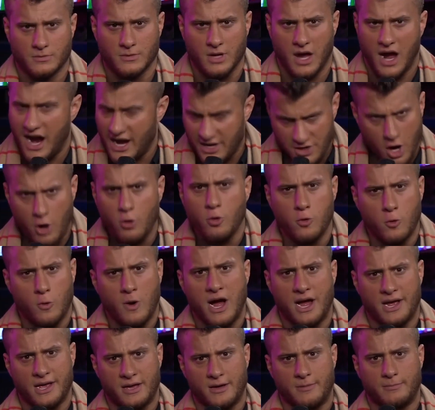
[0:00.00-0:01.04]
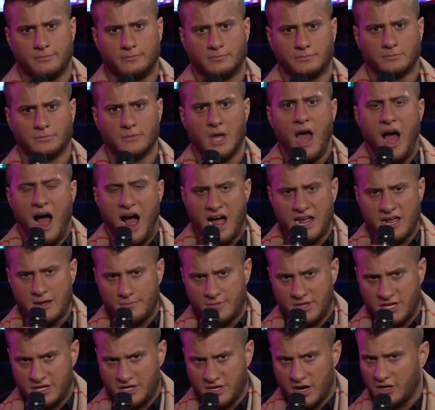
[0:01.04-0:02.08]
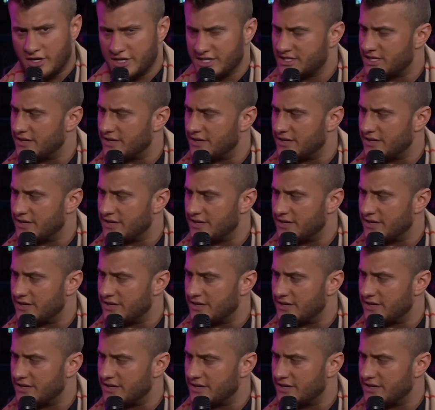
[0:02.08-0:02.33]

I know who I am. I am the youngest